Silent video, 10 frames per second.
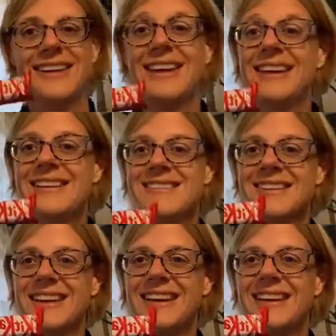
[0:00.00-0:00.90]
Kit Kat
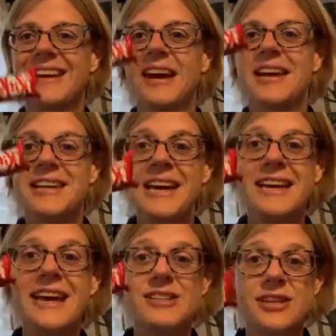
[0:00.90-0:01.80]
Chunky.
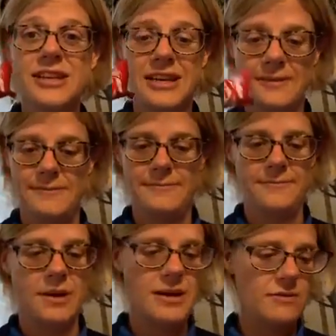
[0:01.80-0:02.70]
Kit Kat Chunky.
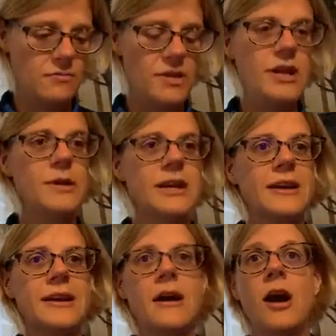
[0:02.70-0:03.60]
Right. We know what
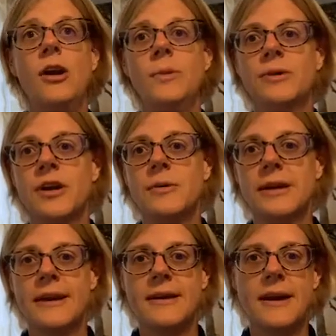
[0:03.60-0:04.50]
I hope we all know
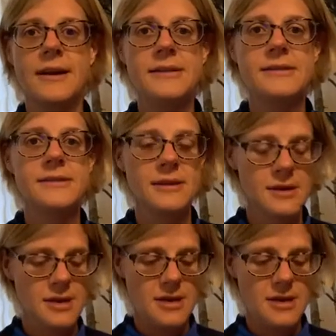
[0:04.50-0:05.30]
what a Kit Kat is.